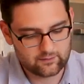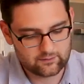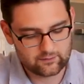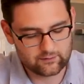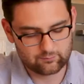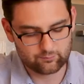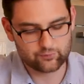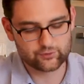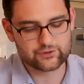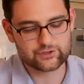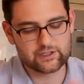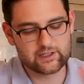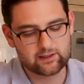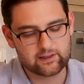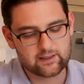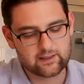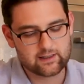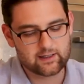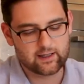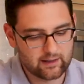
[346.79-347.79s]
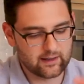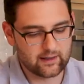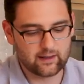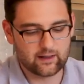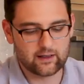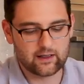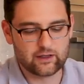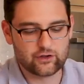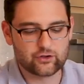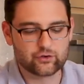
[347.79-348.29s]
You push it,
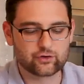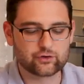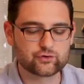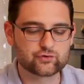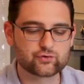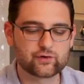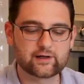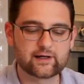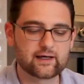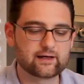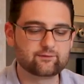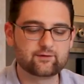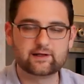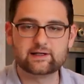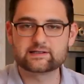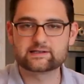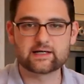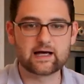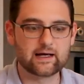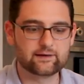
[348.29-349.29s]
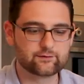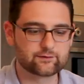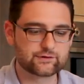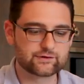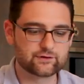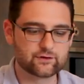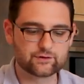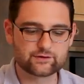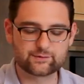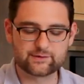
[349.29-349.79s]
it, you can drink out of any side. There's
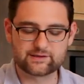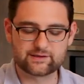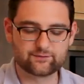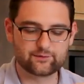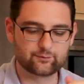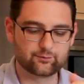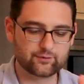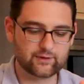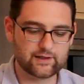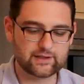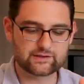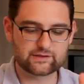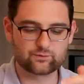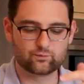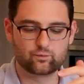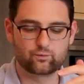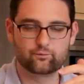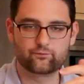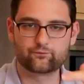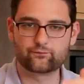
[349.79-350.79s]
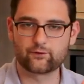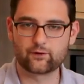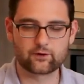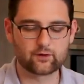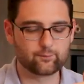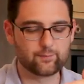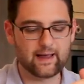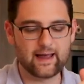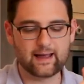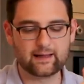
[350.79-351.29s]
no specific place, front
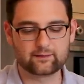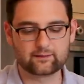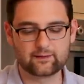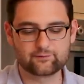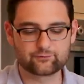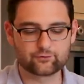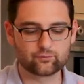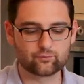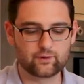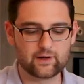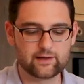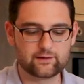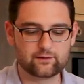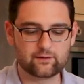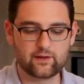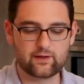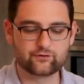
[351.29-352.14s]
or back, left or right.